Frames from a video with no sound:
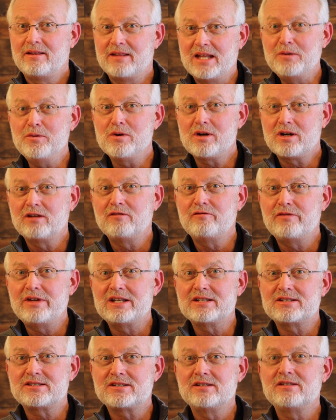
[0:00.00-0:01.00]
They were
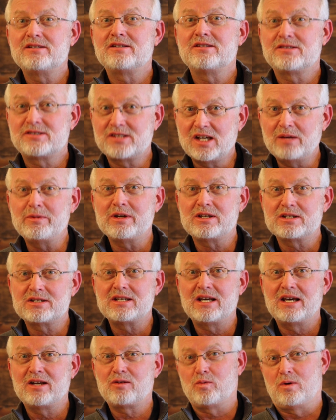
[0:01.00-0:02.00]
convinced to some
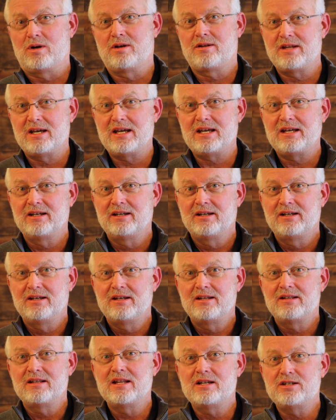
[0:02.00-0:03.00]
extent, weren't they,
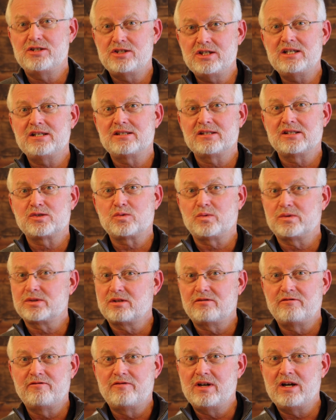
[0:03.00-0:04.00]
that Jesus
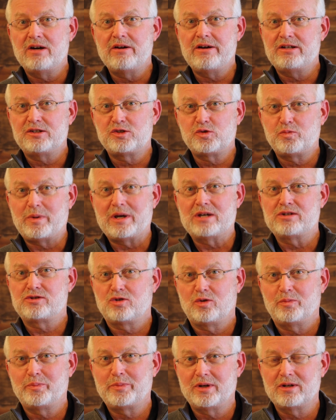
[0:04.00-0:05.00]
was a very
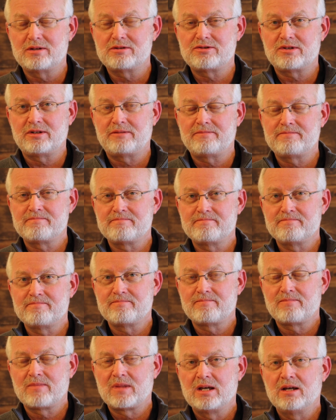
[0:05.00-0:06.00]
special person.
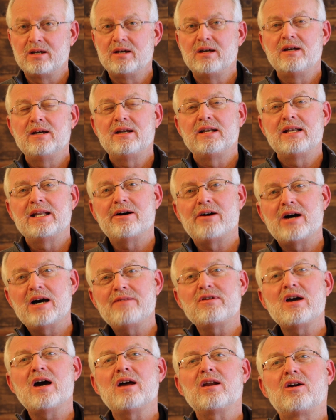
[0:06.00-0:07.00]
Now,
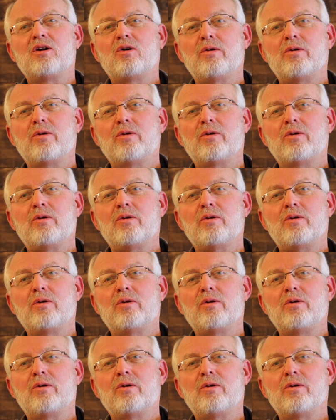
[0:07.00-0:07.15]
I've got a